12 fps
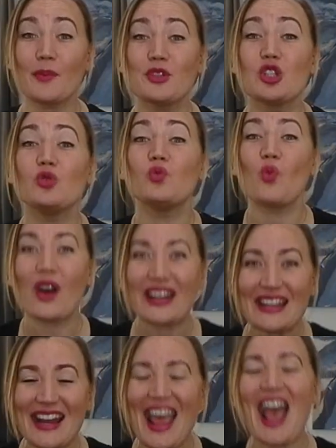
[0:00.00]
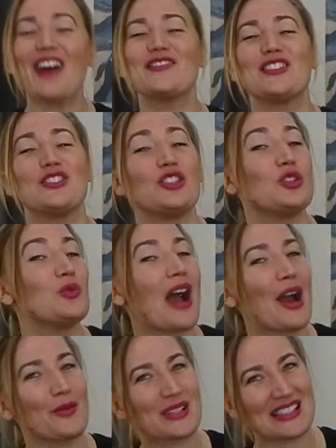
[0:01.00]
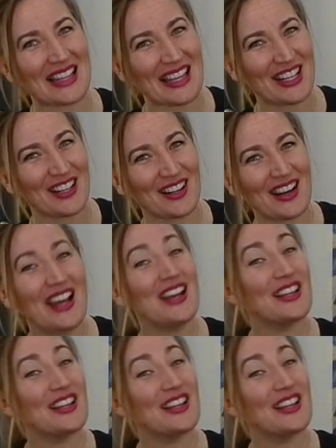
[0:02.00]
up to 1.5 to 2 hours later.